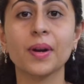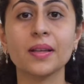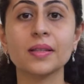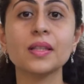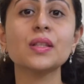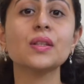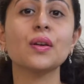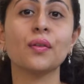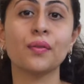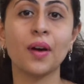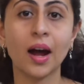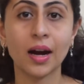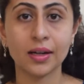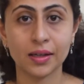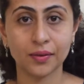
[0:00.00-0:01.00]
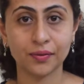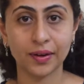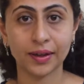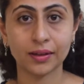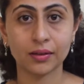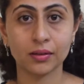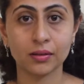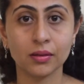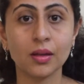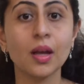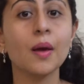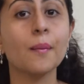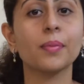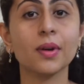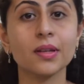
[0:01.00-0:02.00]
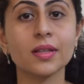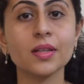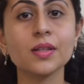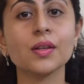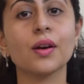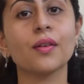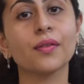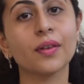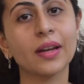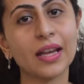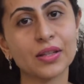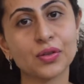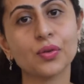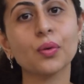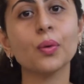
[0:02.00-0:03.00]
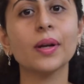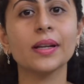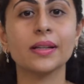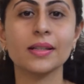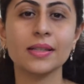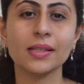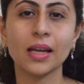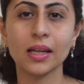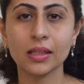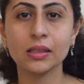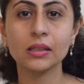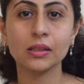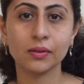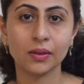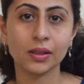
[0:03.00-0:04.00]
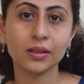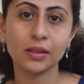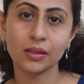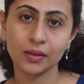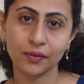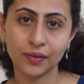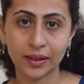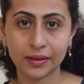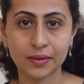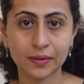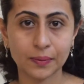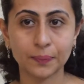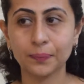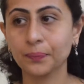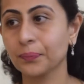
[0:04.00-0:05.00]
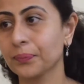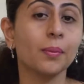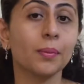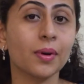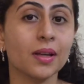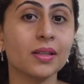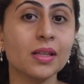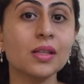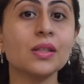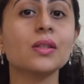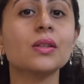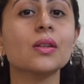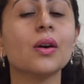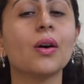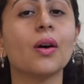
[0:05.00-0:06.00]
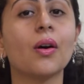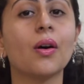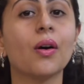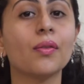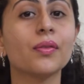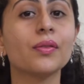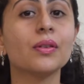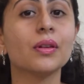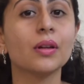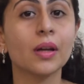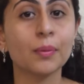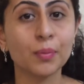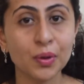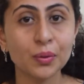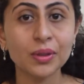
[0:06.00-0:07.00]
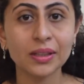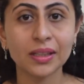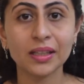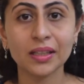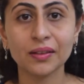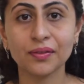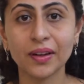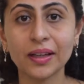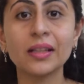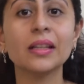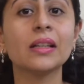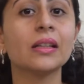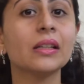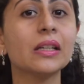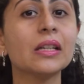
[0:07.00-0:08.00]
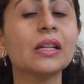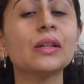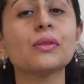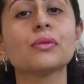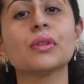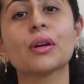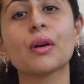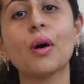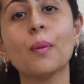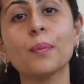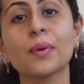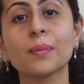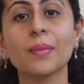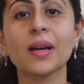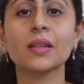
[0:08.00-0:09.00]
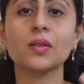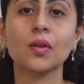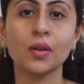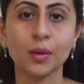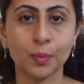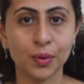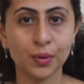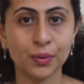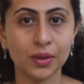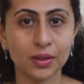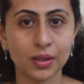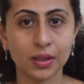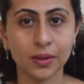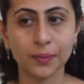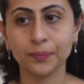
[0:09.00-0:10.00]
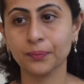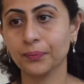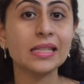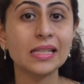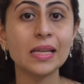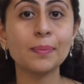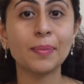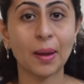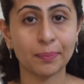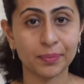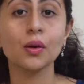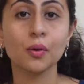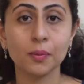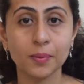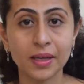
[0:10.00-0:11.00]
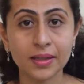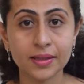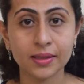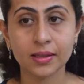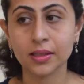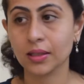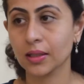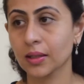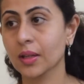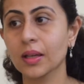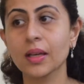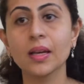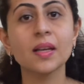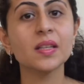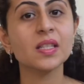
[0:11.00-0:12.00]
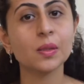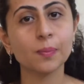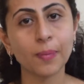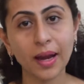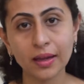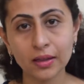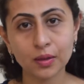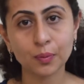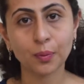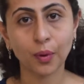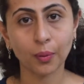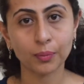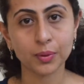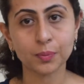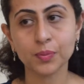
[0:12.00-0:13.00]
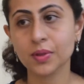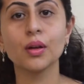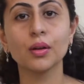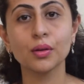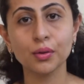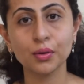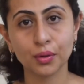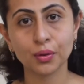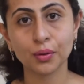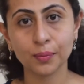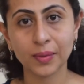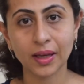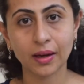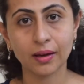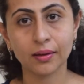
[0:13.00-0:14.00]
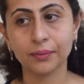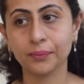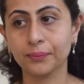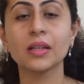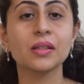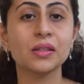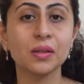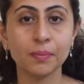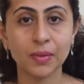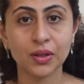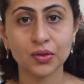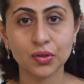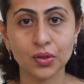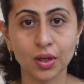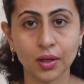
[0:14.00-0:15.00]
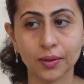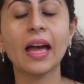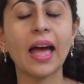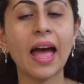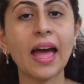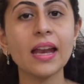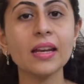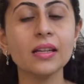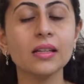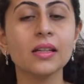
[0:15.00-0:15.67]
presence of heart defect, presence of gastrointestinal related defects, presence of immunity defect leading to the compromise on immunity, sleep apnea, obesity, spinal problems, leukemia, dementia, and